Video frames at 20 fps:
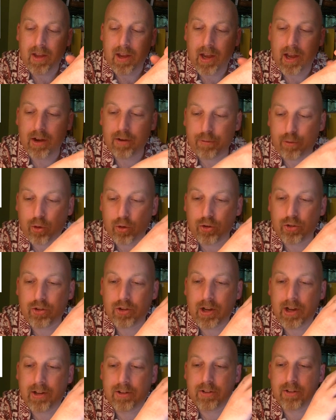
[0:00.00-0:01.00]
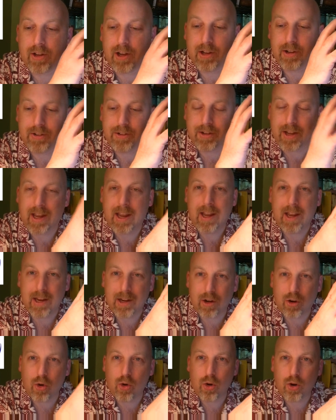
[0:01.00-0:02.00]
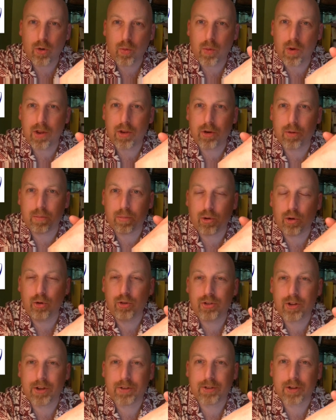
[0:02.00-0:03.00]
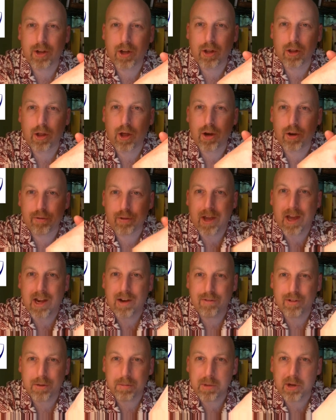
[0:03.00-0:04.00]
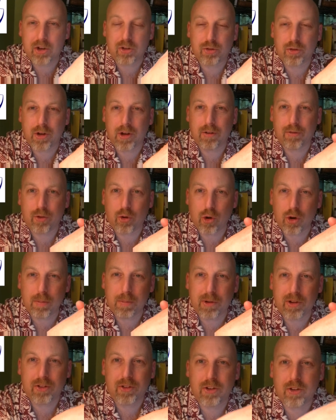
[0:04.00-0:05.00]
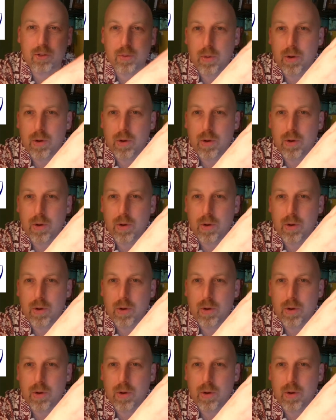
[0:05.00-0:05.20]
And of course, it's a day in court where they're processing a lot of kind of administrative court business,